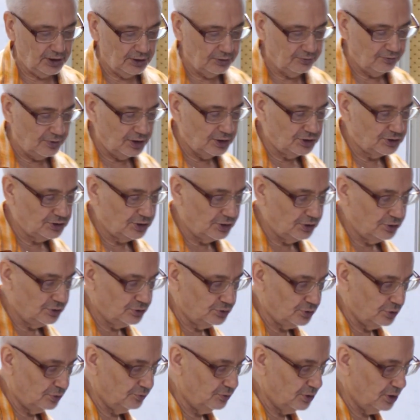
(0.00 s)
equation,
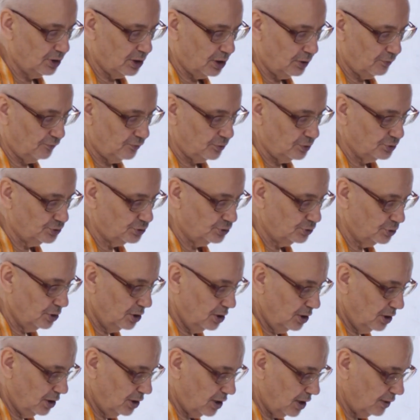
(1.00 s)
so we of course
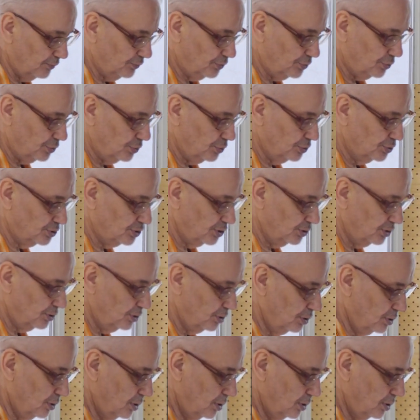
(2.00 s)
have to use it.